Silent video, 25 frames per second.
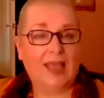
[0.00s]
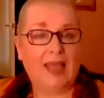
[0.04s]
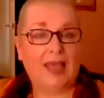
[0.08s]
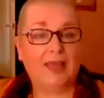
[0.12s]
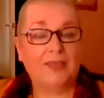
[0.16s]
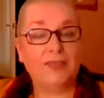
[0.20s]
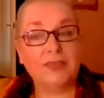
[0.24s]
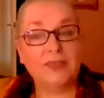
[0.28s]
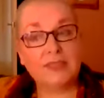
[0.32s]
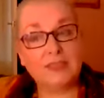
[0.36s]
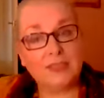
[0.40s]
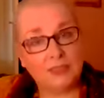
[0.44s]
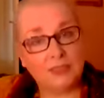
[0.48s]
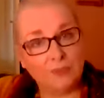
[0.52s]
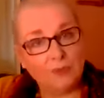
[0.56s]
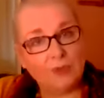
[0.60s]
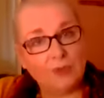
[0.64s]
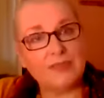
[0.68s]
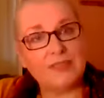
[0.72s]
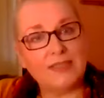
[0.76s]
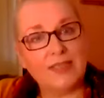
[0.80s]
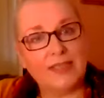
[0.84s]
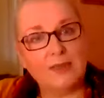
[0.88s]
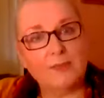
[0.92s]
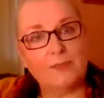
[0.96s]
And this is what
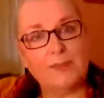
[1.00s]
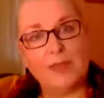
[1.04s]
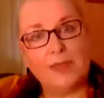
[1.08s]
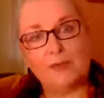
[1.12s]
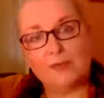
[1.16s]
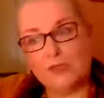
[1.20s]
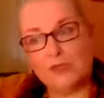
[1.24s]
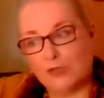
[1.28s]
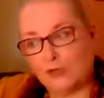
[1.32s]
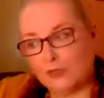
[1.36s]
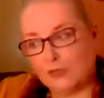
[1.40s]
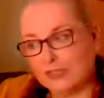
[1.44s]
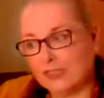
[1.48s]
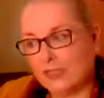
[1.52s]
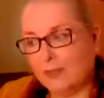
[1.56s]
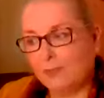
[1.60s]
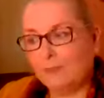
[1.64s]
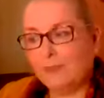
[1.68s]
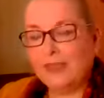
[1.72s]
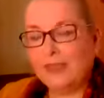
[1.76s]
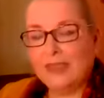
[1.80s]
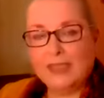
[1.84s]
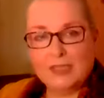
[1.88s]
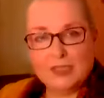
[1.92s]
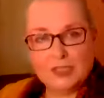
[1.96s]
I'm saying about,
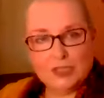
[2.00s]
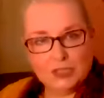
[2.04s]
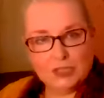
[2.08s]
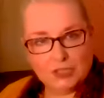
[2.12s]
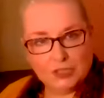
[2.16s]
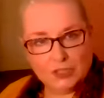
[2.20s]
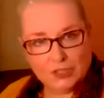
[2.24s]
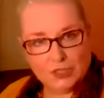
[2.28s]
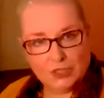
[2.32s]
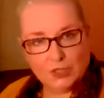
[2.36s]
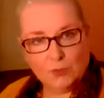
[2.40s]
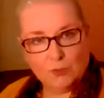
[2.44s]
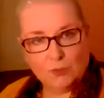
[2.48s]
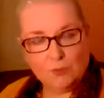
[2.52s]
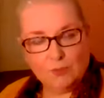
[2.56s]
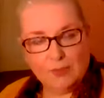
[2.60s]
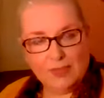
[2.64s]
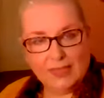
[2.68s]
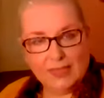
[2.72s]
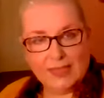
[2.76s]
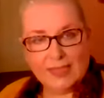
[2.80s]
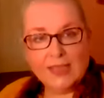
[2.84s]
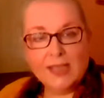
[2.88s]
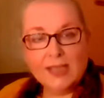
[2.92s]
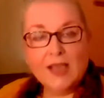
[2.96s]
stepping into the new
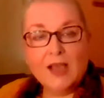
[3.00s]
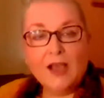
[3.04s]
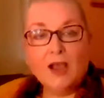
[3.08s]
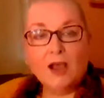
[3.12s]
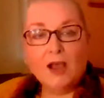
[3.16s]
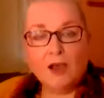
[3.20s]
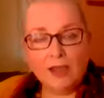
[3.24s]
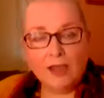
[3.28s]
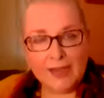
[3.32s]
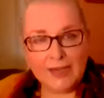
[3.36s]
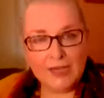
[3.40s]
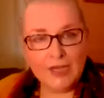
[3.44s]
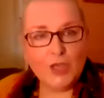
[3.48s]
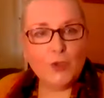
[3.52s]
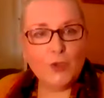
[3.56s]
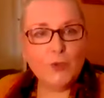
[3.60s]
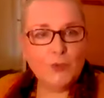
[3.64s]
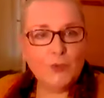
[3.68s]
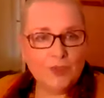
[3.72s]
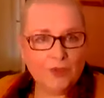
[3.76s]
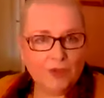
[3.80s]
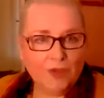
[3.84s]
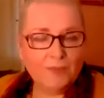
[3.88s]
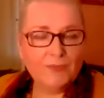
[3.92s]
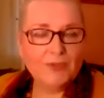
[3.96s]
me. I know
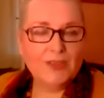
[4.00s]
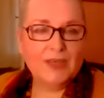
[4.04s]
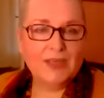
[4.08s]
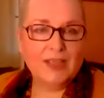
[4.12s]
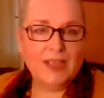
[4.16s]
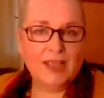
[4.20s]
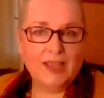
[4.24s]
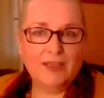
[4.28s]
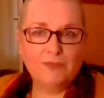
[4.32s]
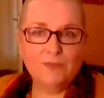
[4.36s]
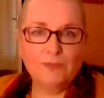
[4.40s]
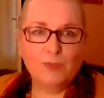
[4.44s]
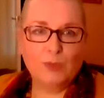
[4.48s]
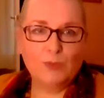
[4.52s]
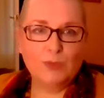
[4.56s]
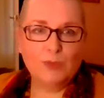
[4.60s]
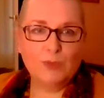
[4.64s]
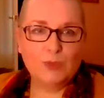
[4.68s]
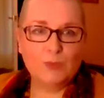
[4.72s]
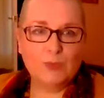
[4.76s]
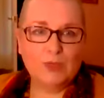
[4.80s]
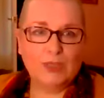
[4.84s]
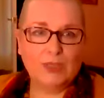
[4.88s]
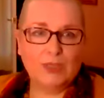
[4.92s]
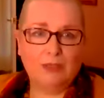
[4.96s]
that I'm going to have
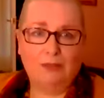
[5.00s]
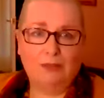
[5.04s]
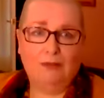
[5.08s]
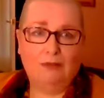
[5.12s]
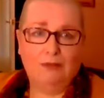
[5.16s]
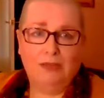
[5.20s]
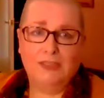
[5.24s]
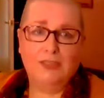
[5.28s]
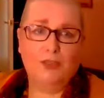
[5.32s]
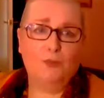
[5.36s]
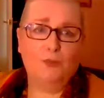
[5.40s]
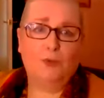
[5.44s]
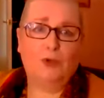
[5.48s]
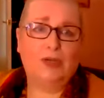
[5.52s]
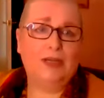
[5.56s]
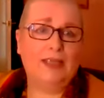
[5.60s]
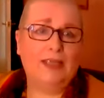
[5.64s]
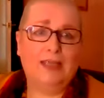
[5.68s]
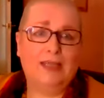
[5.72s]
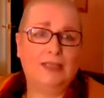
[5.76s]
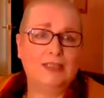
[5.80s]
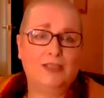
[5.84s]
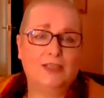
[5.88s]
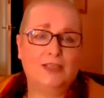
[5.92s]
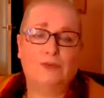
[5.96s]
moments when I go, oh, I don't want
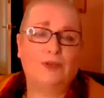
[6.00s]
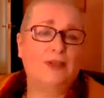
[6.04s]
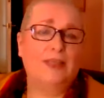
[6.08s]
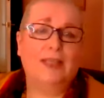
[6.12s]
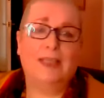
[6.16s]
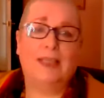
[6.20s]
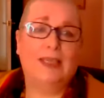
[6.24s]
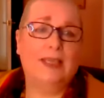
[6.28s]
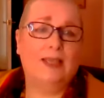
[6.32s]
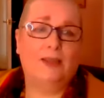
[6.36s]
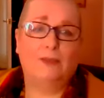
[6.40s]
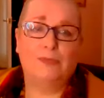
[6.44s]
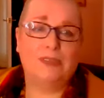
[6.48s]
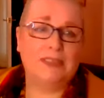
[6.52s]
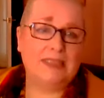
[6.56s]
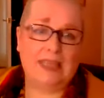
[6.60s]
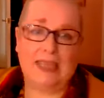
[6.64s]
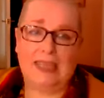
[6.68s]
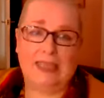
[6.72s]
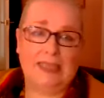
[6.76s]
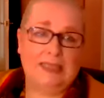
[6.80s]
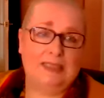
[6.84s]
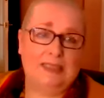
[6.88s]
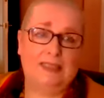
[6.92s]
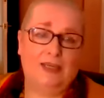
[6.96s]
it, I don't like it, I'm
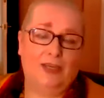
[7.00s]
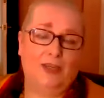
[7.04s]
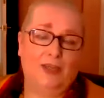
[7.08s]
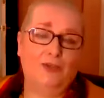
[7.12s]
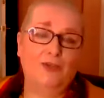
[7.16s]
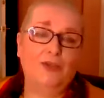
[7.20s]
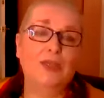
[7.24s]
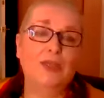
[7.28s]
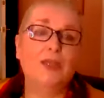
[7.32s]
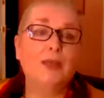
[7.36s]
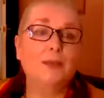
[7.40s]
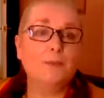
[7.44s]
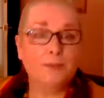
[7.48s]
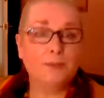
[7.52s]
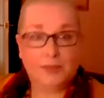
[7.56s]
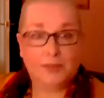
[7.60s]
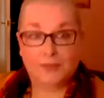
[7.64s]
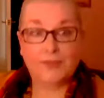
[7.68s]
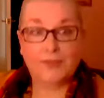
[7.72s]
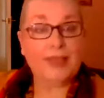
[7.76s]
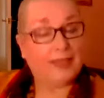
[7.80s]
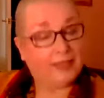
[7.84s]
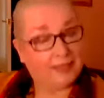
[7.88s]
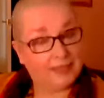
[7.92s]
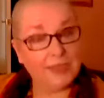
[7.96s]
scared,
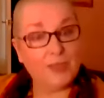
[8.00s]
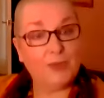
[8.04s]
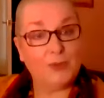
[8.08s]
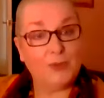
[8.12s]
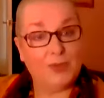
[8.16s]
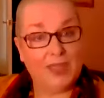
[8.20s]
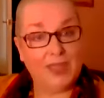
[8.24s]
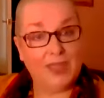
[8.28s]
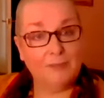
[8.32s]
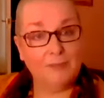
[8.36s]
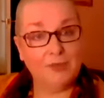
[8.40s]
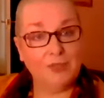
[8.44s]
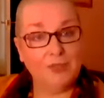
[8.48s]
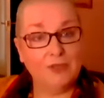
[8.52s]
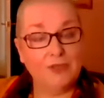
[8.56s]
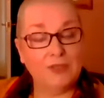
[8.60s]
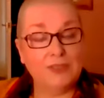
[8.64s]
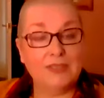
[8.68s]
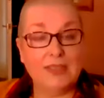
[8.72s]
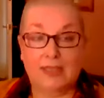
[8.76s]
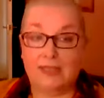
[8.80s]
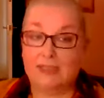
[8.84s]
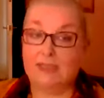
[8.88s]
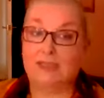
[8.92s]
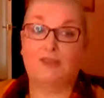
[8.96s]
but that's okay, because
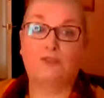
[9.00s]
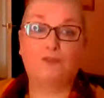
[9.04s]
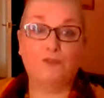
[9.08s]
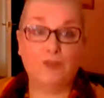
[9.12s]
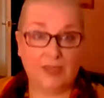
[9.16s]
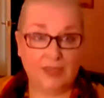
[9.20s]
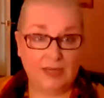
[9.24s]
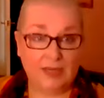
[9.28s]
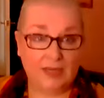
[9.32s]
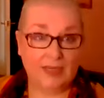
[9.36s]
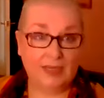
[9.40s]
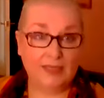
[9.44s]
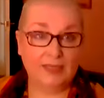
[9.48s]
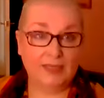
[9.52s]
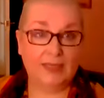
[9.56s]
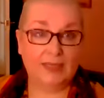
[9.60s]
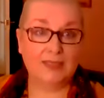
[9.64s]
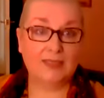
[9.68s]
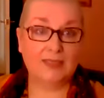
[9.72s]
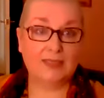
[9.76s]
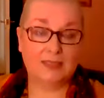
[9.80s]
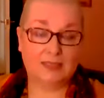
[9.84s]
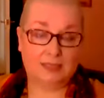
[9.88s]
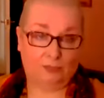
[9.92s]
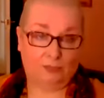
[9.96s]
that's a feeling,
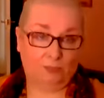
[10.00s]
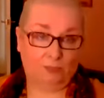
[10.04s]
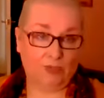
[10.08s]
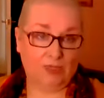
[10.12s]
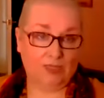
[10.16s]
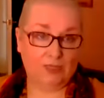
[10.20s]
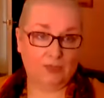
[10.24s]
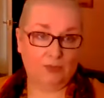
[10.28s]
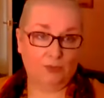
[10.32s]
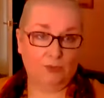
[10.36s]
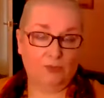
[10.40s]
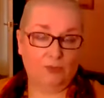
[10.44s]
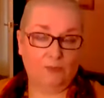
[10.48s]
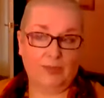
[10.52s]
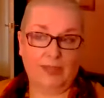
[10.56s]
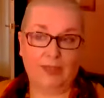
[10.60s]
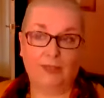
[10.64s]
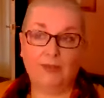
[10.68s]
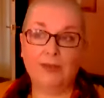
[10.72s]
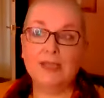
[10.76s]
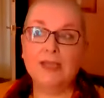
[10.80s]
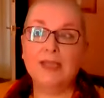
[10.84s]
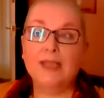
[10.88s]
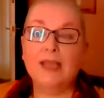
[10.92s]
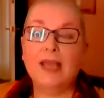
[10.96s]
that's what it's all
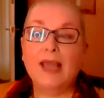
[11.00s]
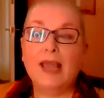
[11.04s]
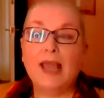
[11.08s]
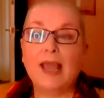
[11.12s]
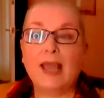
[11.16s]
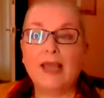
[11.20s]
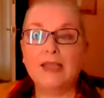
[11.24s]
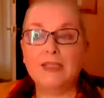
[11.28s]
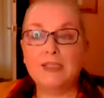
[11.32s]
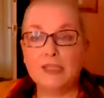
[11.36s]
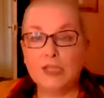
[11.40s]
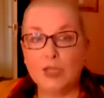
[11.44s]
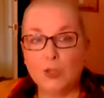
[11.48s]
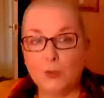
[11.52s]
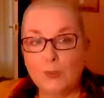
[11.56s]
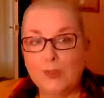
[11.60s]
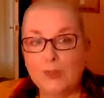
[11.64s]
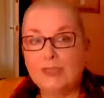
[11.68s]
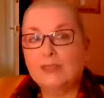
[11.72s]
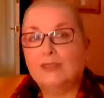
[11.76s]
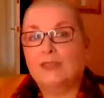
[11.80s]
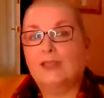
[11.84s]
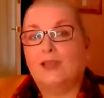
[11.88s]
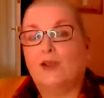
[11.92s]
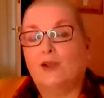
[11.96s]
about. And
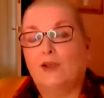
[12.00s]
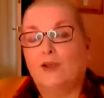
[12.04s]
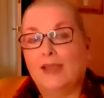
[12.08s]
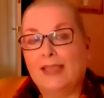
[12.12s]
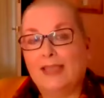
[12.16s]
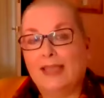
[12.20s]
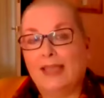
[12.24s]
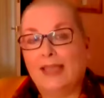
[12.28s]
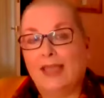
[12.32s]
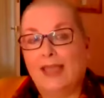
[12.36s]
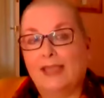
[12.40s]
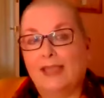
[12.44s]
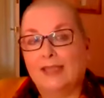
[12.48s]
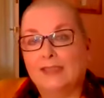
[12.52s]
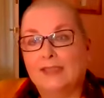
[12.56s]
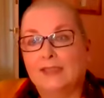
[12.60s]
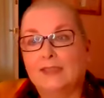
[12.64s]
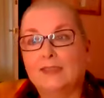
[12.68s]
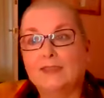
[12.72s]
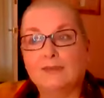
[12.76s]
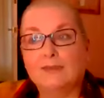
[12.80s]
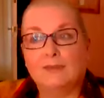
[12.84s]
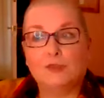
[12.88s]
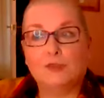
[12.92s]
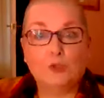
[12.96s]
knowing that I can
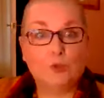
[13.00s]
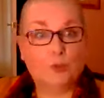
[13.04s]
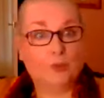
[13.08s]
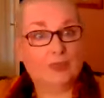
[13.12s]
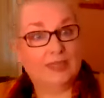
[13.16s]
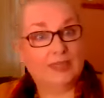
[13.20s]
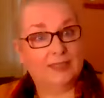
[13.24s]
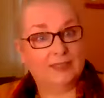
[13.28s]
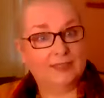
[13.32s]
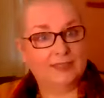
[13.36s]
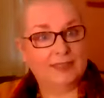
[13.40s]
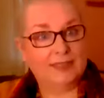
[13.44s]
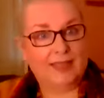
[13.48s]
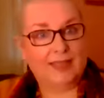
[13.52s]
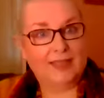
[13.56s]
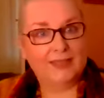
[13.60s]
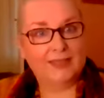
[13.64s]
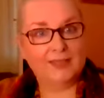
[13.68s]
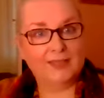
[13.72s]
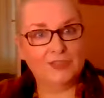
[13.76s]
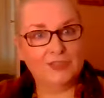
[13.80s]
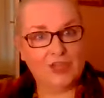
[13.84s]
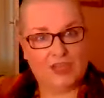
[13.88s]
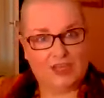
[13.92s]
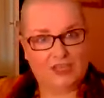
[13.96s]
tweak that,
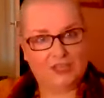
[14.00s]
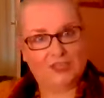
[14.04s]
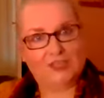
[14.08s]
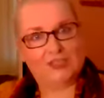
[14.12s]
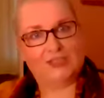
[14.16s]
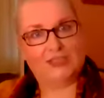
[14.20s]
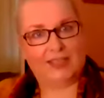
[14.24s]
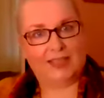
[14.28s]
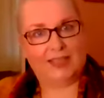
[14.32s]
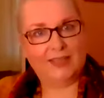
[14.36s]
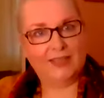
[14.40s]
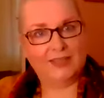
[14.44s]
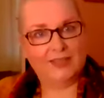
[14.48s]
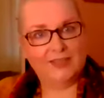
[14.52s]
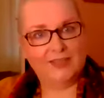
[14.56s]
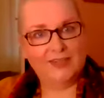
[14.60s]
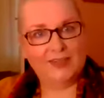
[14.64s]
change that,